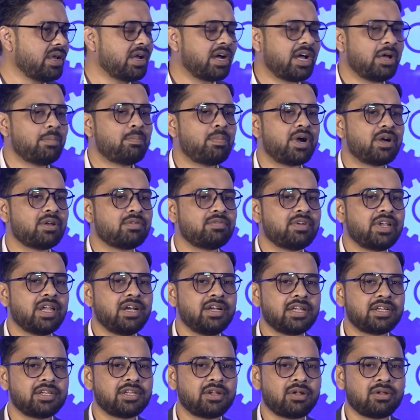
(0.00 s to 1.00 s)
I'm part of Dell
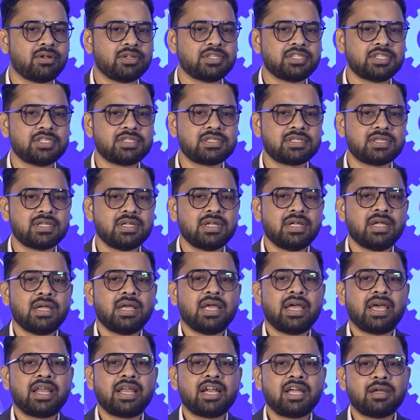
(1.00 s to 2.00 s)
Technologies.
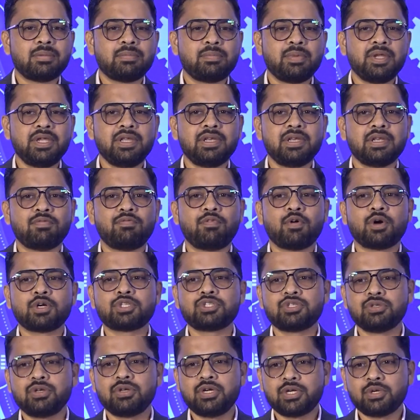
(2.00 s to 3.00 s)
And I've been
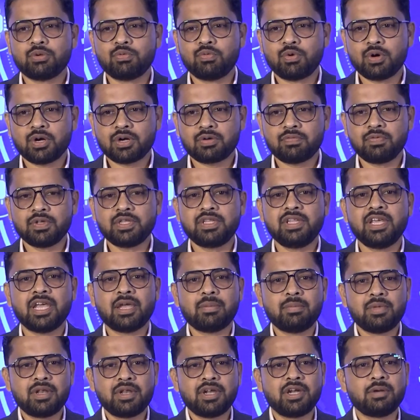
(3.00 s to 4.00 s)
fortunate to work with the
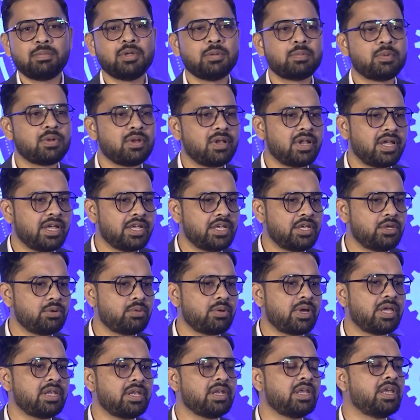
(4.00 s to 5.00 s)
eminent people like you
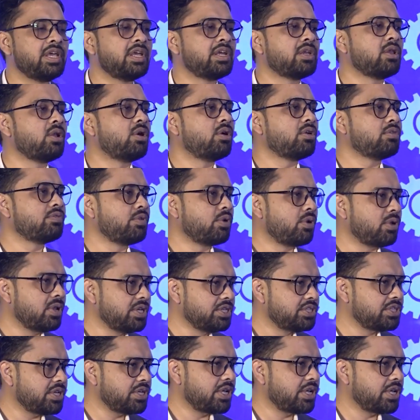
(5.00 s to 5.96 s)
and gain a lot of knowledge